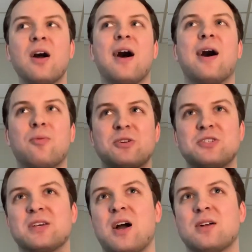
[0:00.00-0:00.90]
which
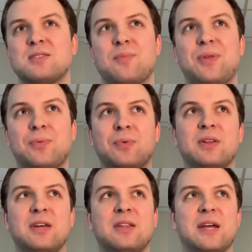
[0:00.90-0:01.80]
is a concept that
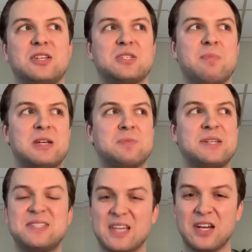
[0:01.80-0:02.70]
really like just makes my
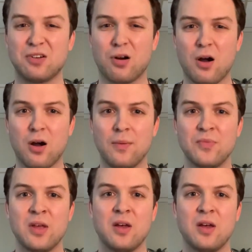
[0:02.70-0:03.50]
skin crawl.